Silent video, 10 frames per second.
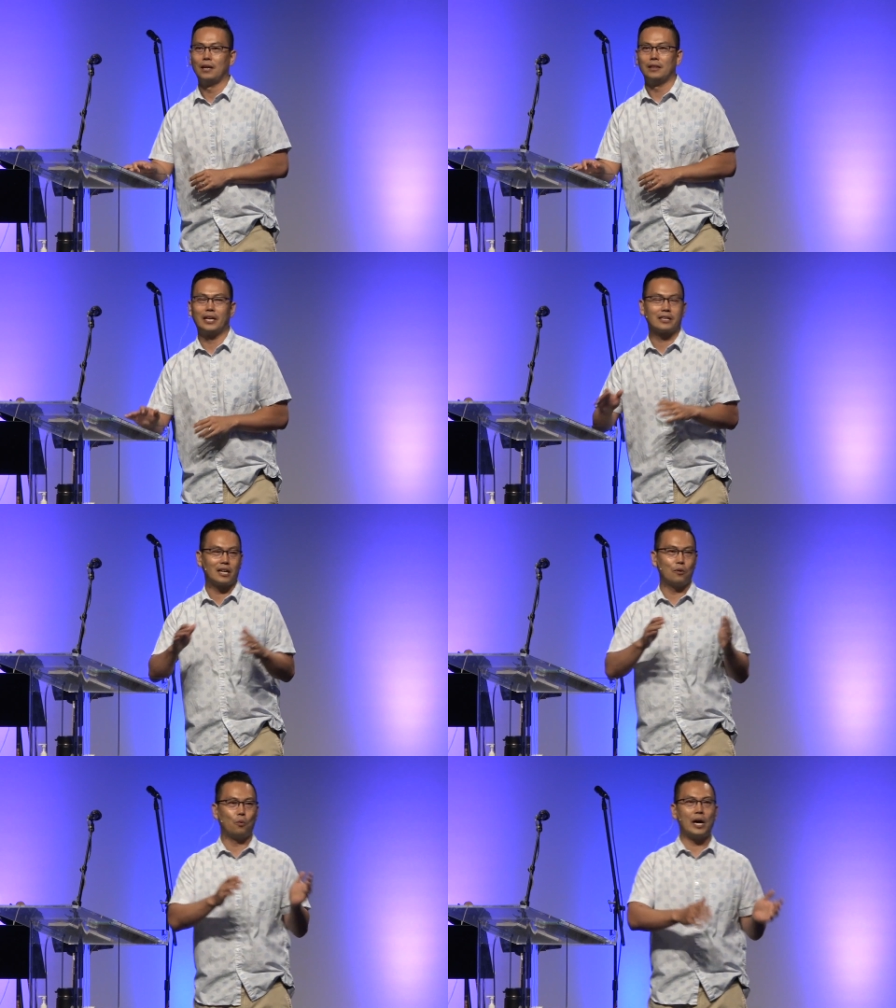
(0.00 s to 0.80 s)
like
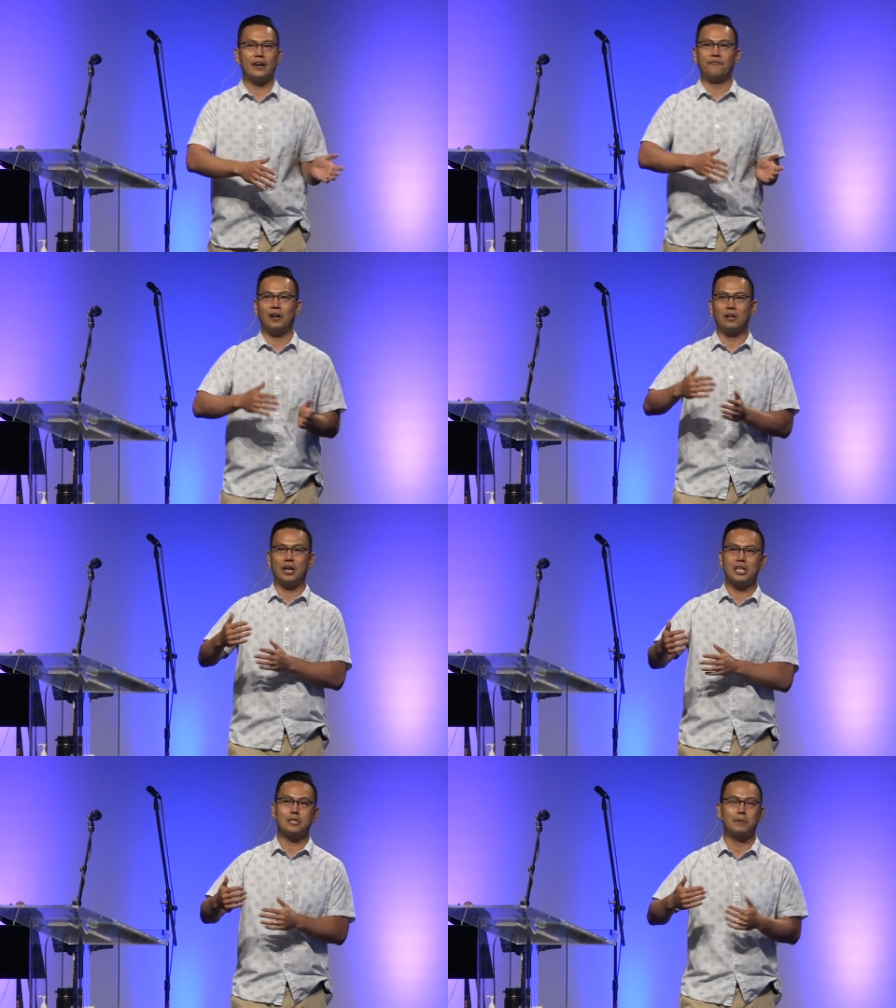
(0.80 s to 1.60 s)
our wife, our
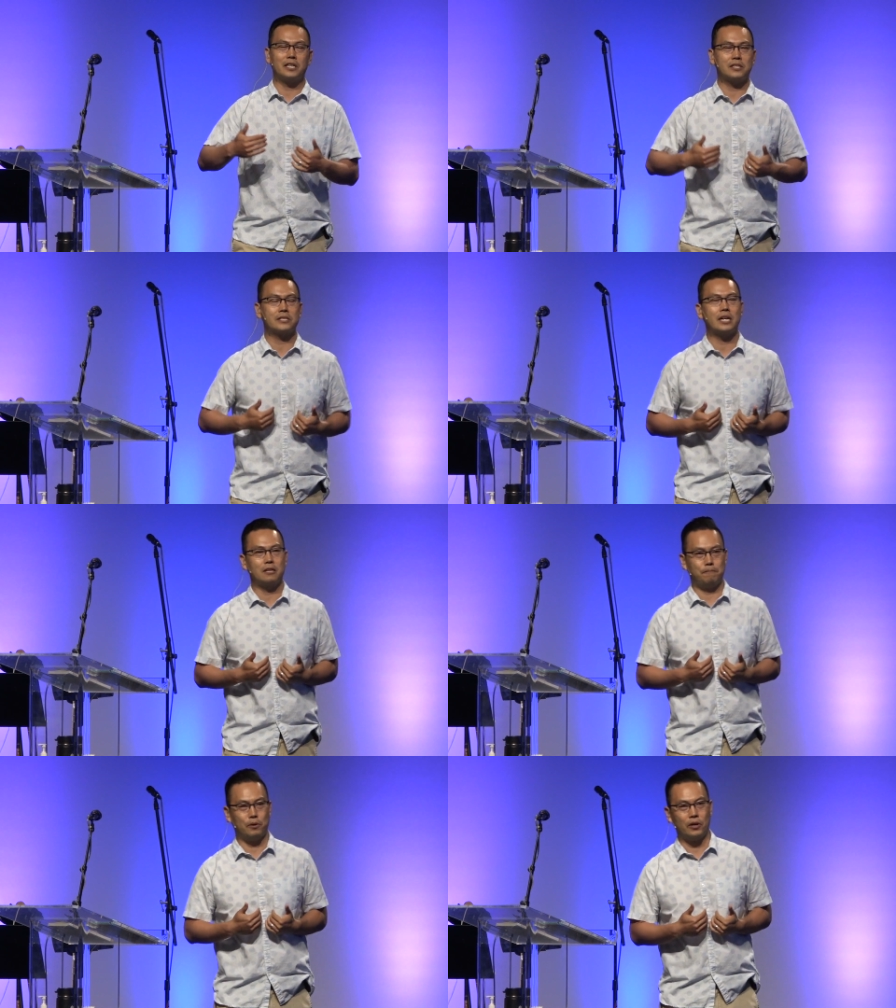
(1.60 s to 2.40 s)
husband is set
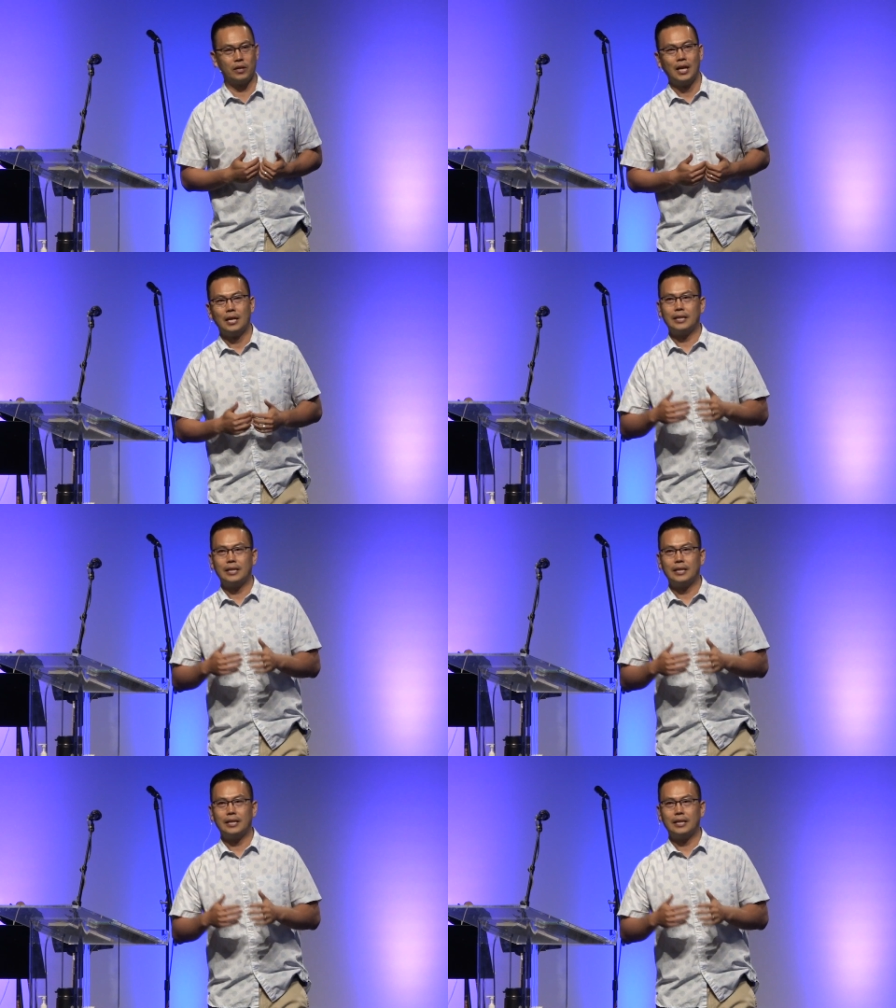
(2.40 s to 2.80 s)
apart,